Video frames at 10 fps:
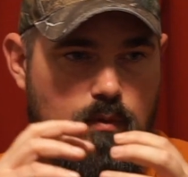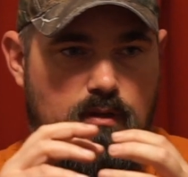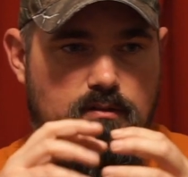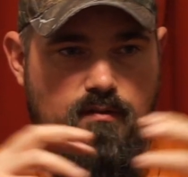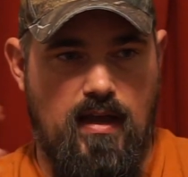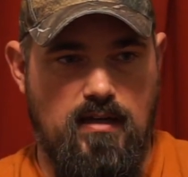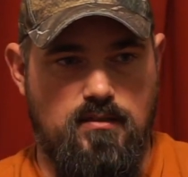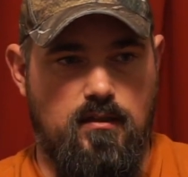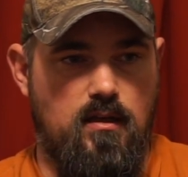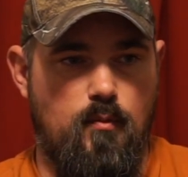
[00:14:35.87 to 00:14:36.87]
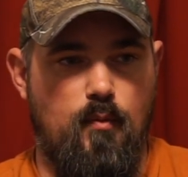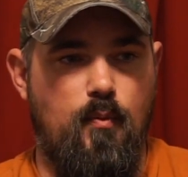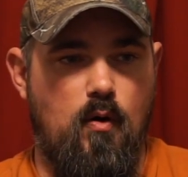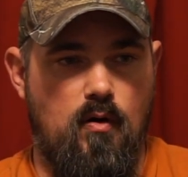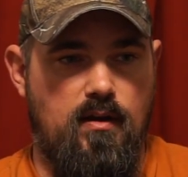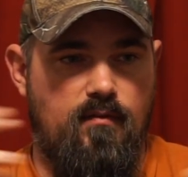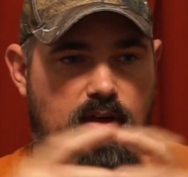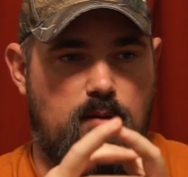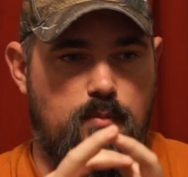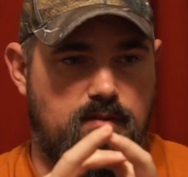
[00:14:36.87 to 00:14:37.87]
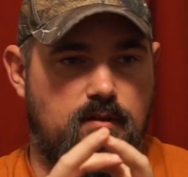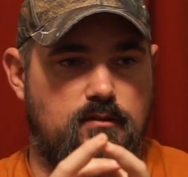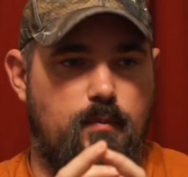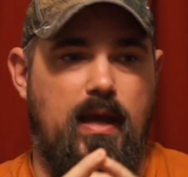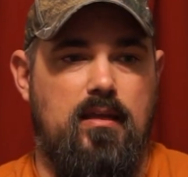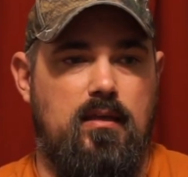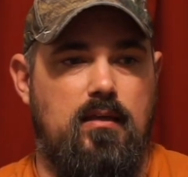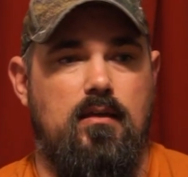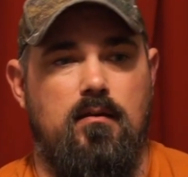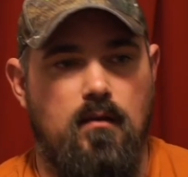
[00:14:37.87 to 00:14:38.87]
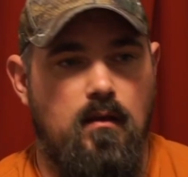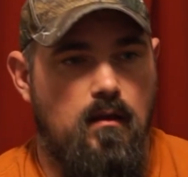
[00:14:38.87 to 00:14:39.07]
wheels have actually come apart, and I've had to beat those back in